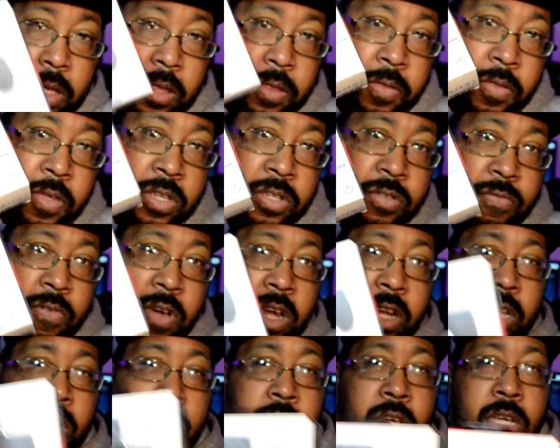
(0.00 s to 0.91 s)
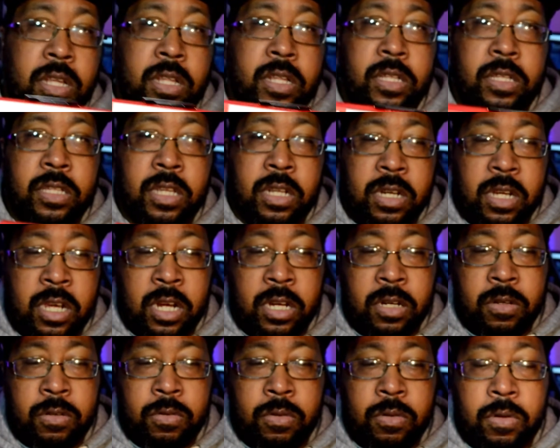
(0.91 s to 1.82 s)
This right here, the
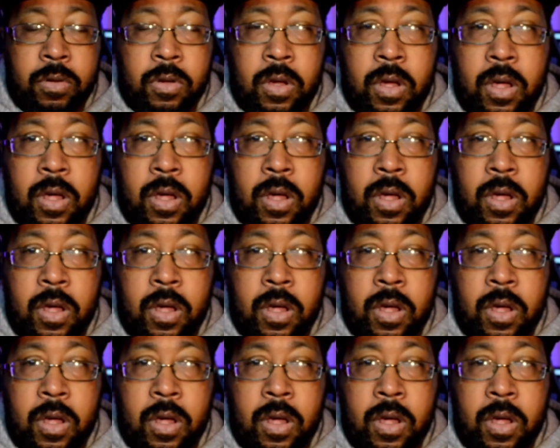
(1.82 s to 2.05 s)
Nano,